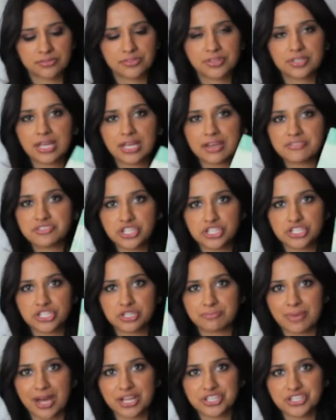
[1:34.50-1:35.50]
The
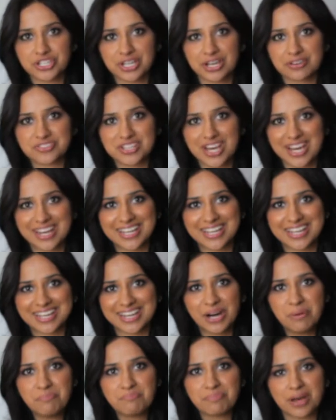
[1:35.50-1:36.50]
Life-Changing Magic of Tidying
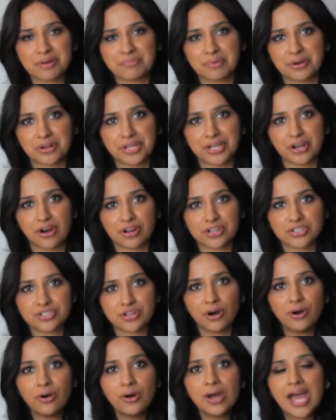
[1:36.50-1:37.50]
Up by Marie
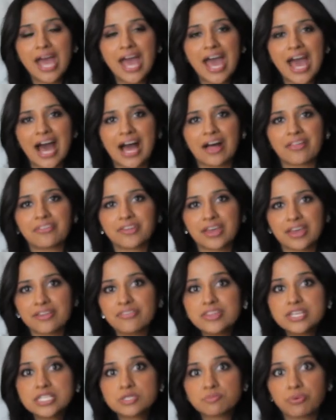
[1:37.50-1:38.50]
Kondo. And
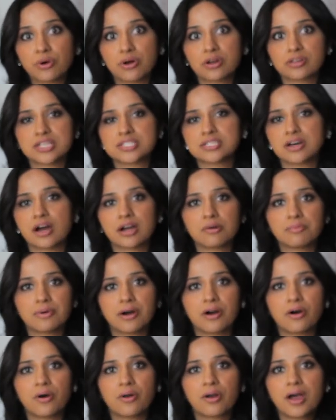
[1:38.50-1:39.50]
in this book, they talk
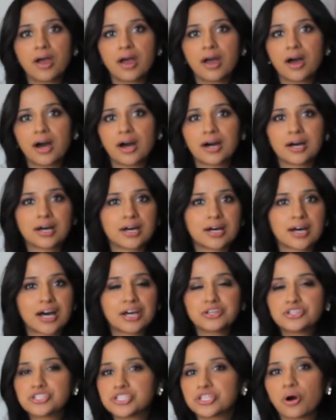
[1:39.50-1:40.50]
about how
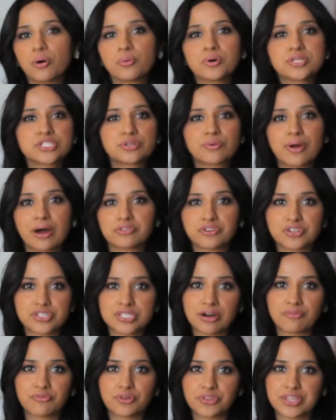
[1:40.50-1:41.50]
you should always surround
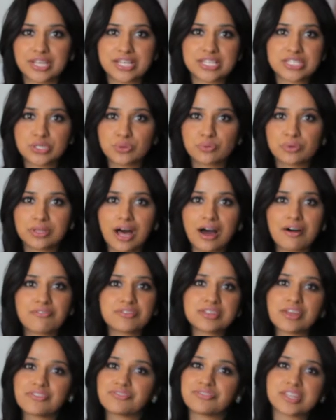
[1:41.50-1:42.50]
yourself with things you love
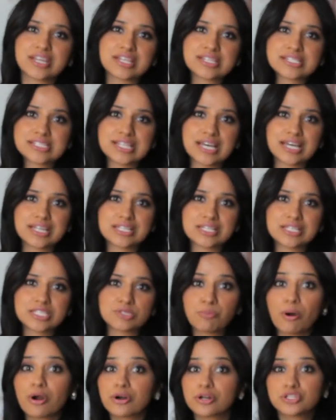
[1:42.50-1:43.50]
and the things that
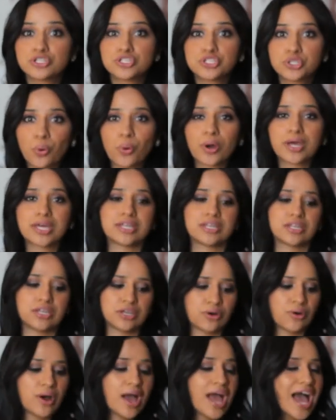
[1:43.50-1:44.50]
spark joy in
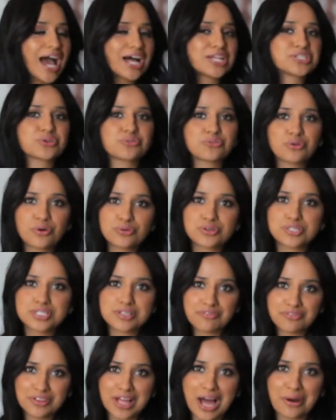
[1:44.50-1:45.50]
you. And so those
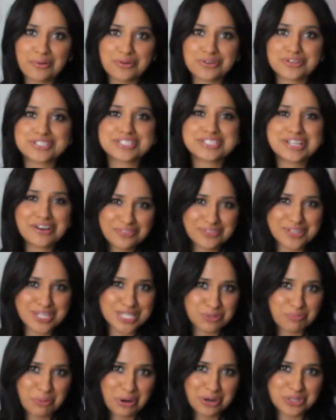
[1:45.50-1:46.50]
flowers definitely
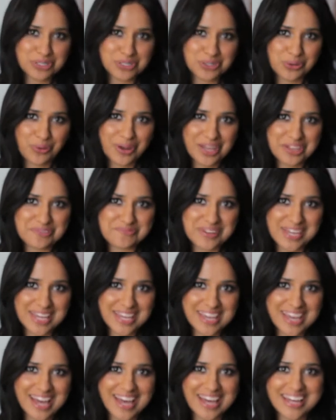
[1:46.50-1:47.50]
spark joy in
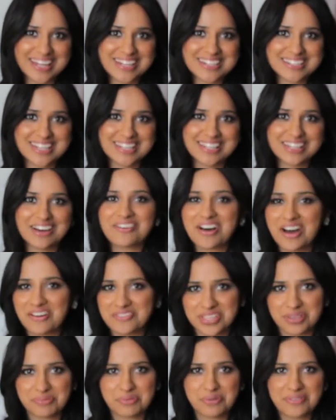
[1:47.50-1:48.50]
me, and I love
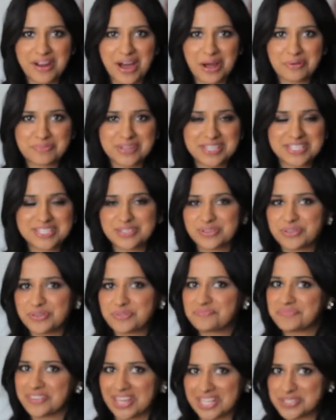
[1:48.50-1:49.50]
having them around me,
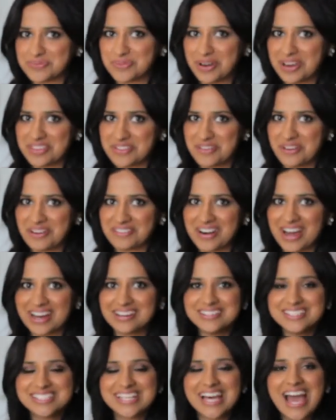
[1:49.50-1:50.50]
so that's why they're
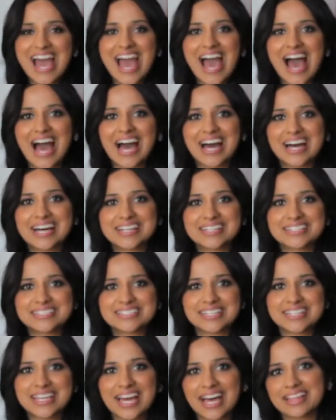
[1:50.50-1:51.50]
around.
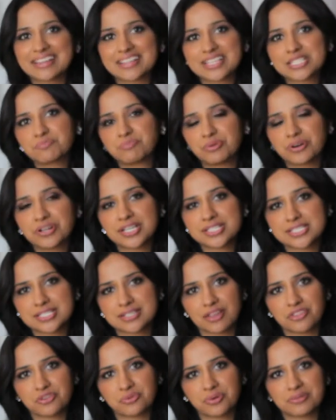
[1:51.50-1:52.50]
And again, this book is
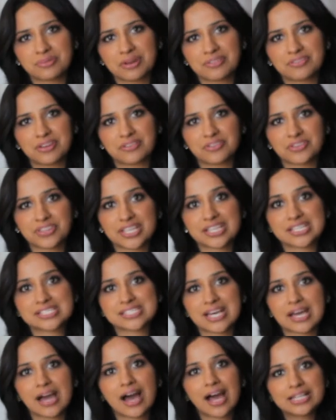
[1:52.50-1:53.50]
another one of my favorite
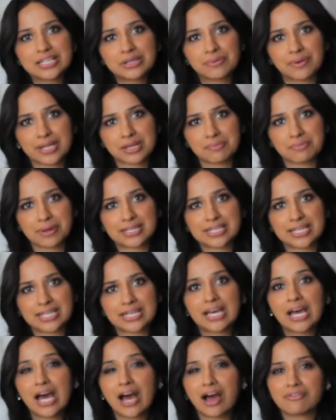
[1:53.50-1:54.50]
things. I highly recommend
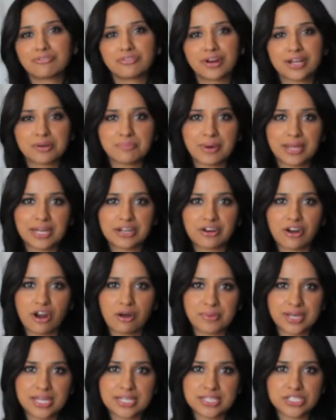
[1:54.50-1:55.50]
it. I've recommended it
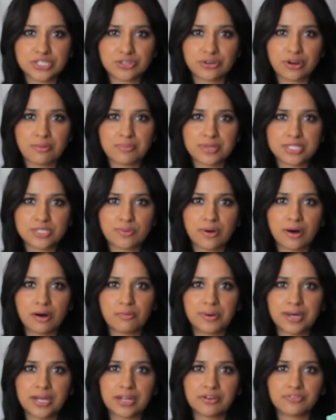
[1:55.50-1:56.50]
on my Instagram as
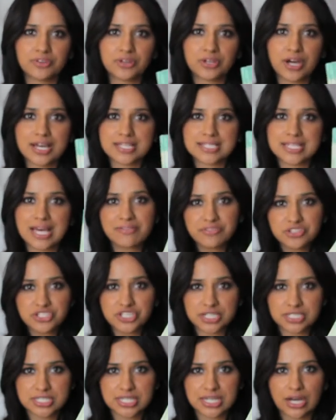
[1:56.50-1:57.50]
well, but if you guys haven't
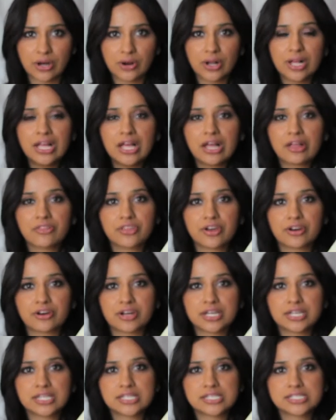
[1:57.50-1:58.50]
checked it out, there
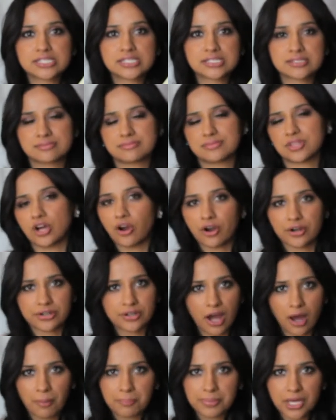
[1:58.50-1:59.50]
is the
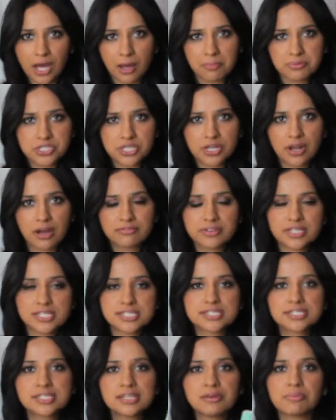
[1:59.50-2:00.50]
hard copy option,
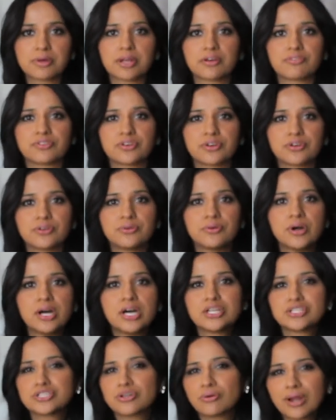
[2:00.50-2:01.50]
obviously, but if you
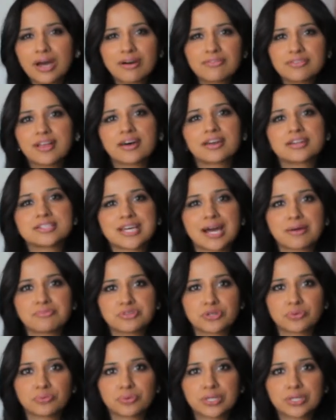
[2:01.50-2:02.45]
don't have a lot of time to